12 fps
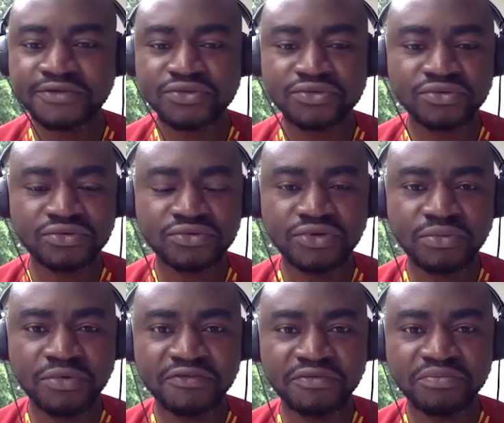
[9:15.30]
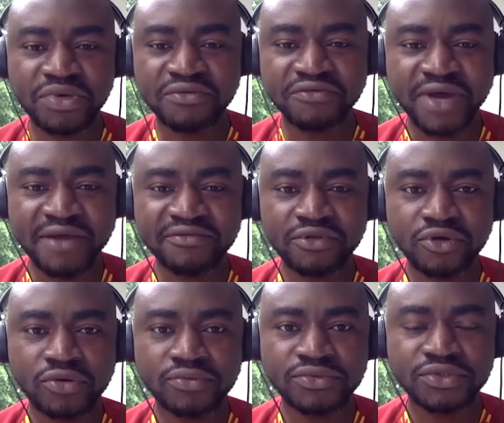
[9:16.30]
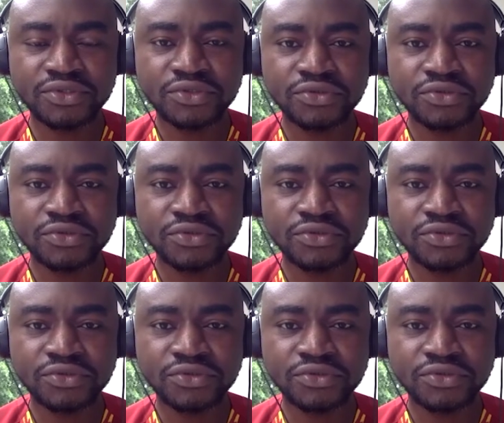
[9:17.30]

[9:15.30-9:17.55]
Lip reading: to some of the big five clubs,